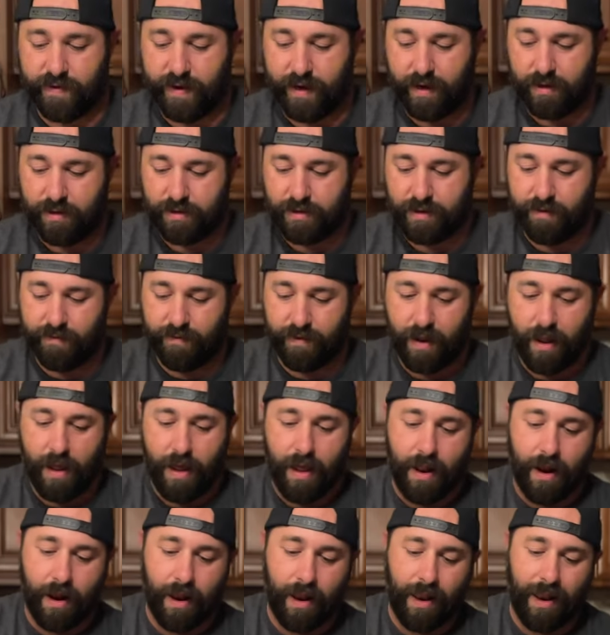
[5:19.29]
an ounce of
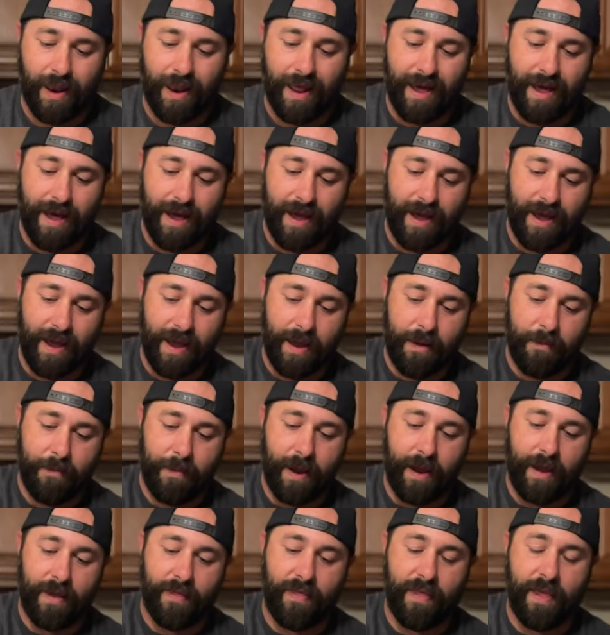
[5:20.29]
lime.
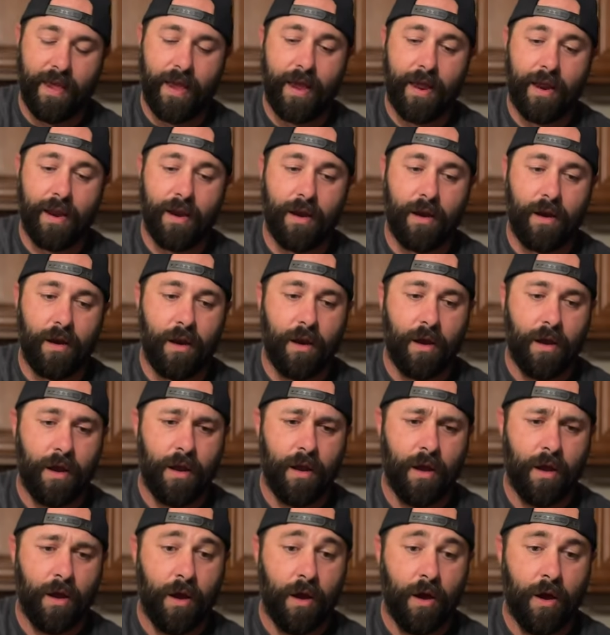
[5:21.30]
And then
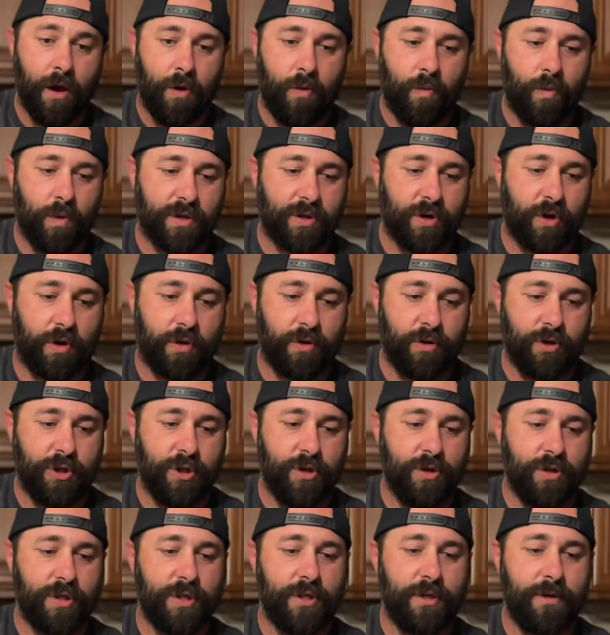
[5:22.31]
what's our other
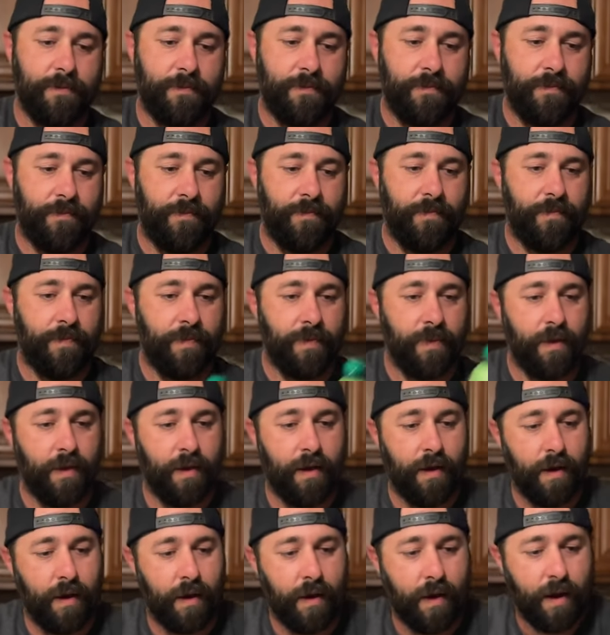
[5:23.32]
juice? Uh,
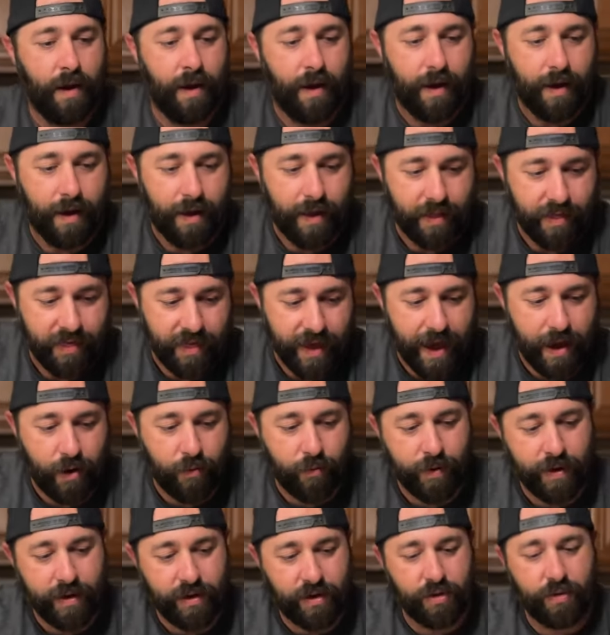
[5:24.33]
grapefruit juice. That
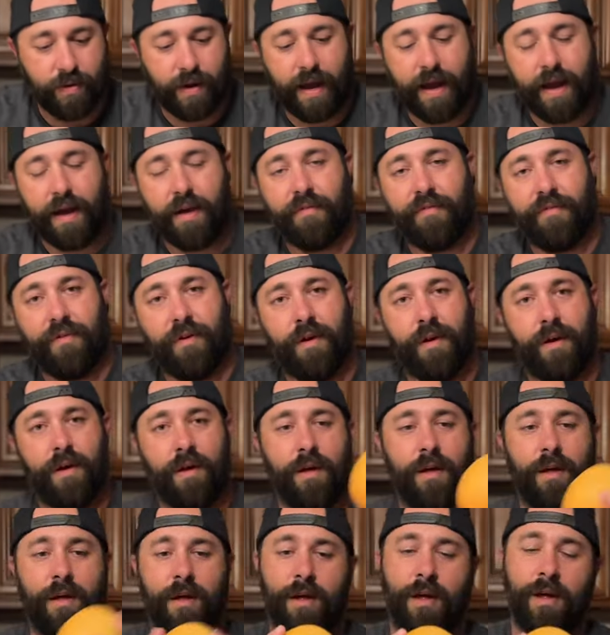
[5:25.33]
we do have.
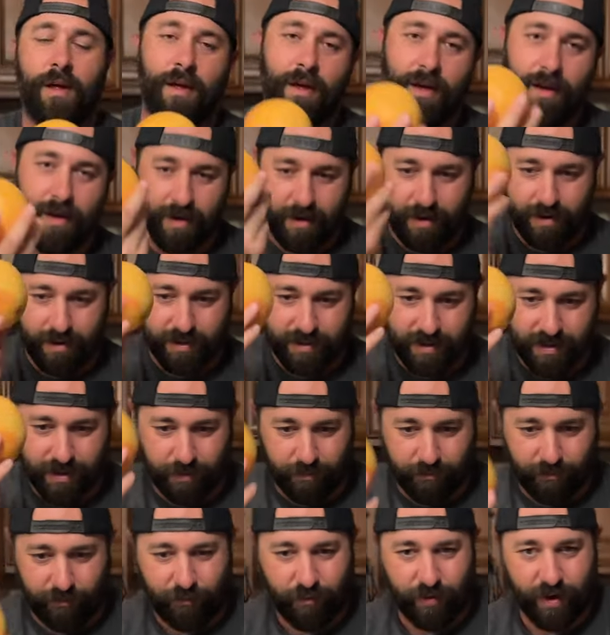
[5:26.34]
We have
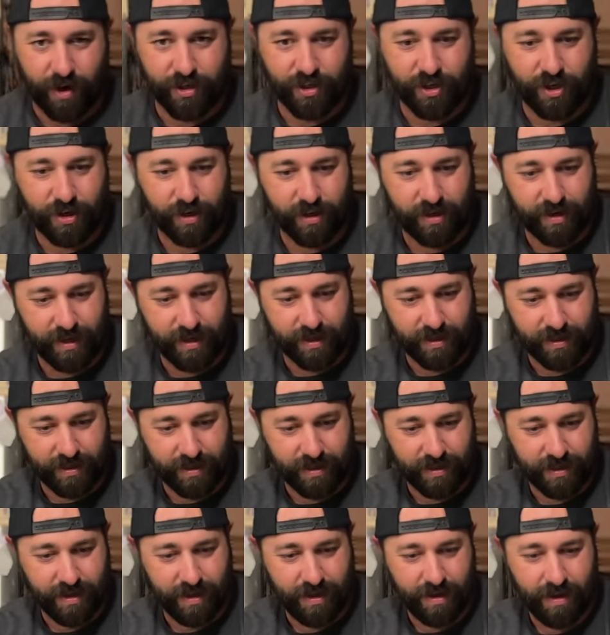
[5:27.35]
some fresh
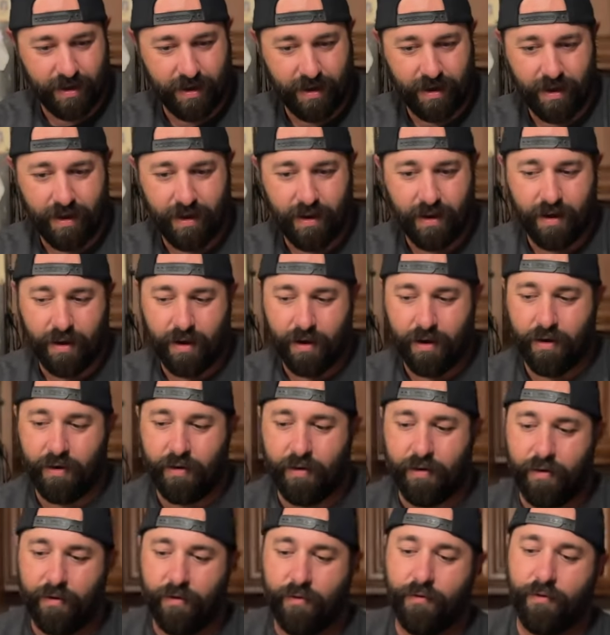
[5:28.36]
goodness
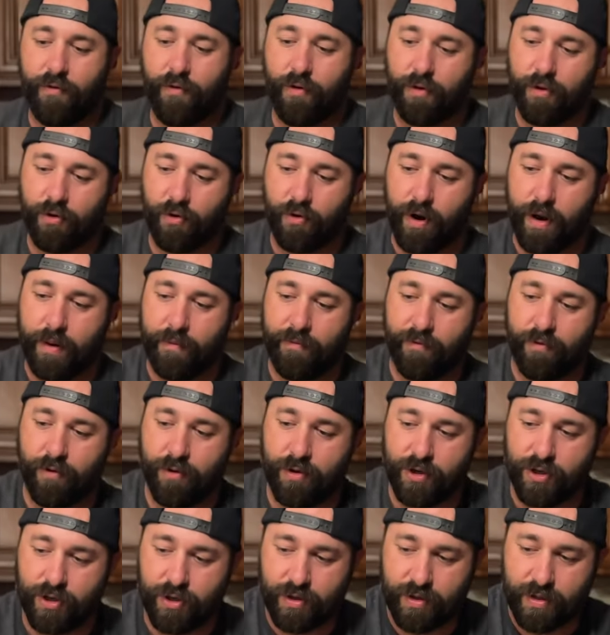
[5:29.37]
for the
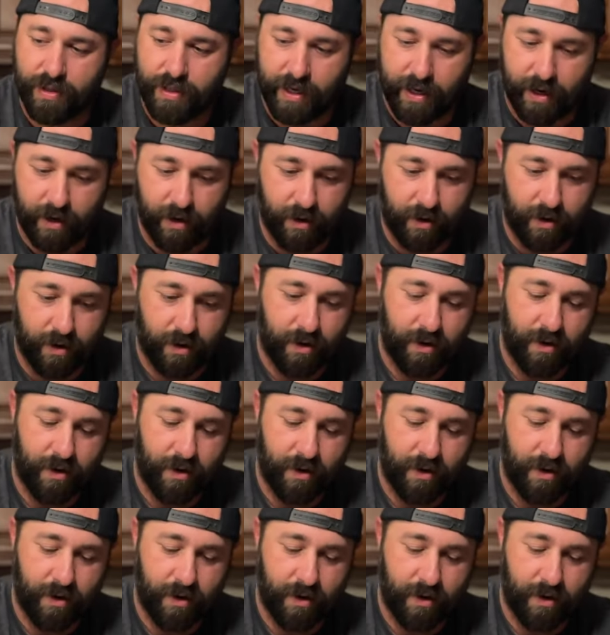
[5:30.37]
grapefruit juice here.